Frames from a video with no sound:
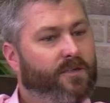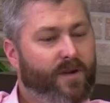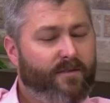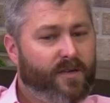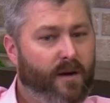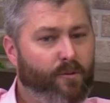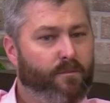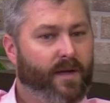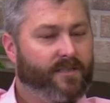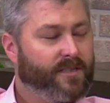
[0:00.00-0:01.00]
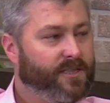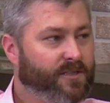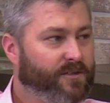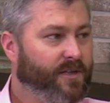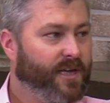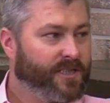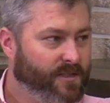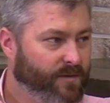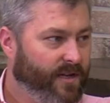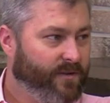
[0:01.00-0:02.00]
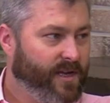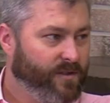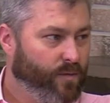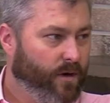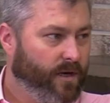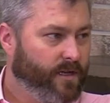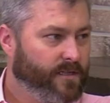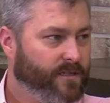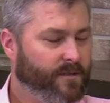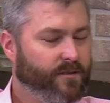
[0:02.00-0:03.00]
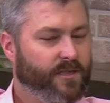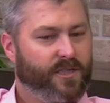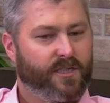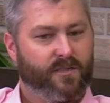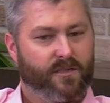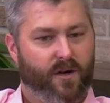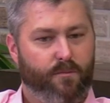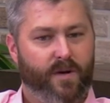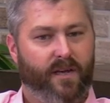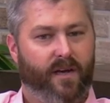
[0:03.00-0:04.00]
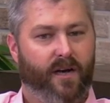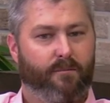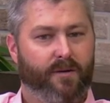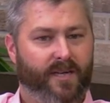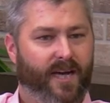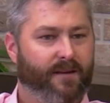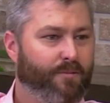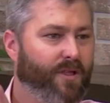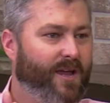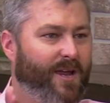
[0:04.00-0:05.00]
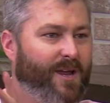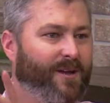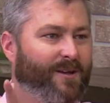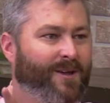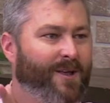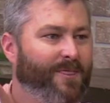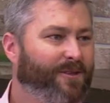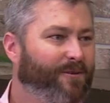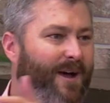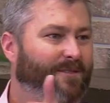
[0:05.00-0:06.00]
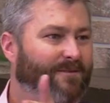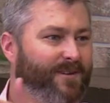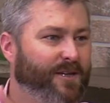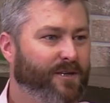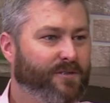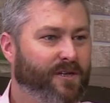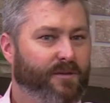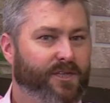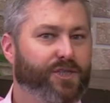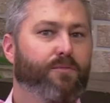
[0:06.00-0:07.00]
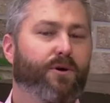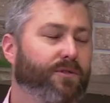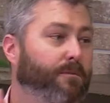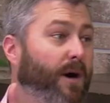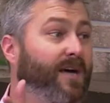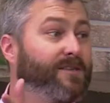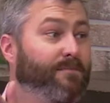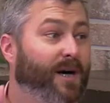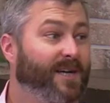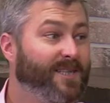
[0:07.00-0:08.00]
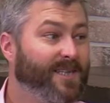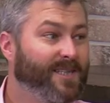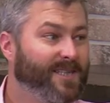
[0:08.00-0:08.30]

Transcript: So, we have a couple of bands this year. So, last year we only had the one. So, this year, opening up and kind of playing throughout the venue is going to be Jomo and the Possum Posse,